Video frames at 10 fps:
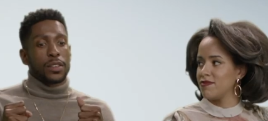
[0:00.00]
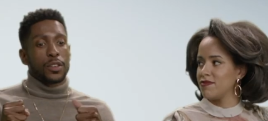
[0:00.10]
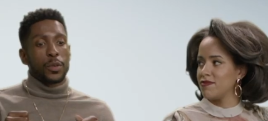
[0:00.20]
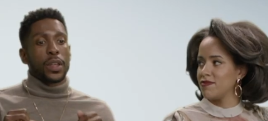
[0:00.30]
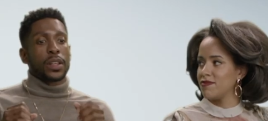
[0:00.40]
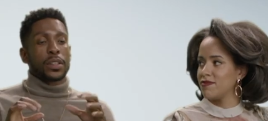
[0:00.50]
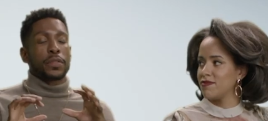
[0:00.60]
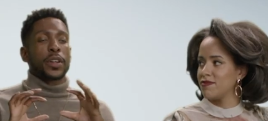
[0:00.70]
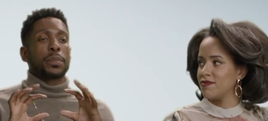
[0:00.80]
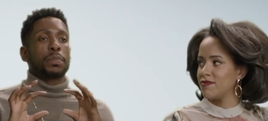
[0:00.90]
Speaker 1: doing things that are
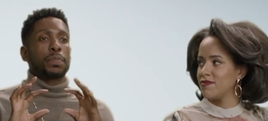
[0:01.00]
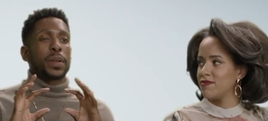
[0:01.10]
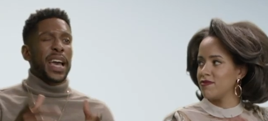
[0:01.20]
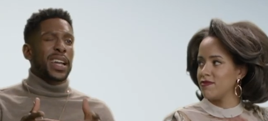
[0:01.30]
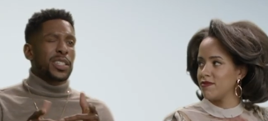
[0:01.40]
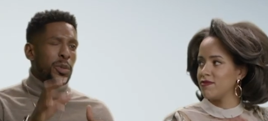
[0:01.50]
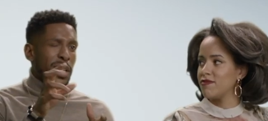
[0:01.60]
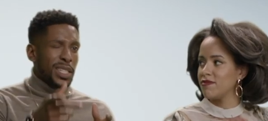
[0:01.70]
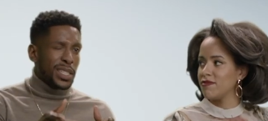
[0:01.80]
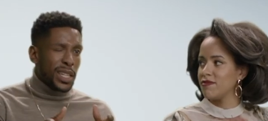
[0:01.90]
very black to an
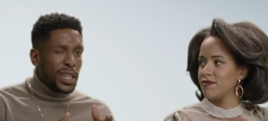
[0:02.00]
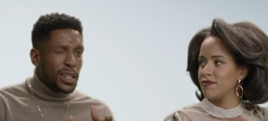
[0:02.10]
extent.